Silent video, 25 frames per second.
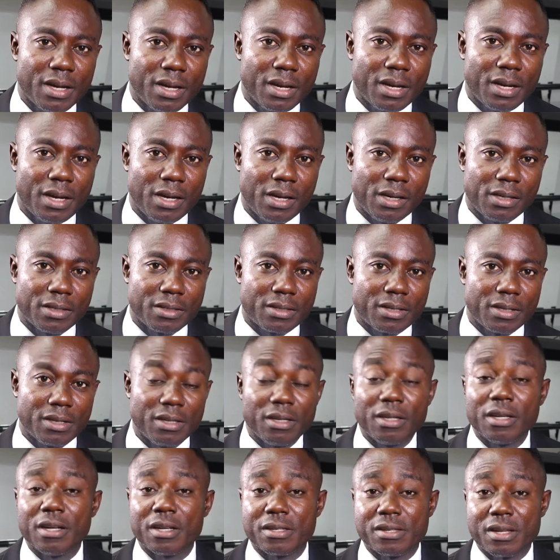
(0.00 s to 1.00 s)
is the
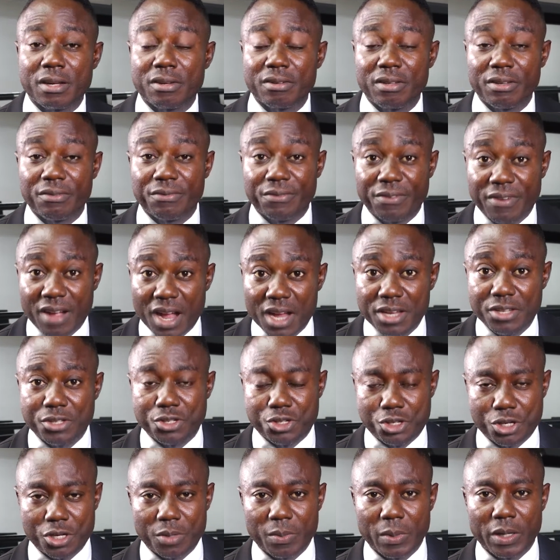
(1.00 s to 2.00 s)
Executive Vice
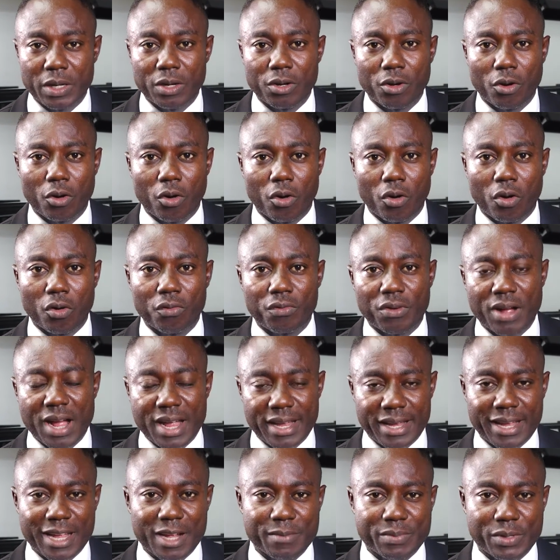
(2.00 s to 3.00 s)
Chairman of
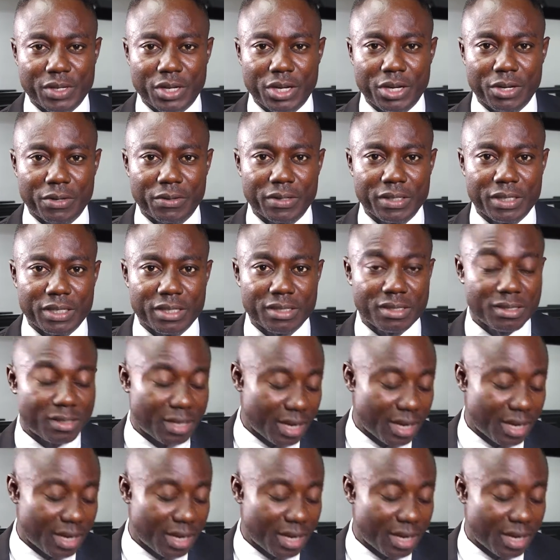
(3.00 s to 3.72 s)
High Cap Securities.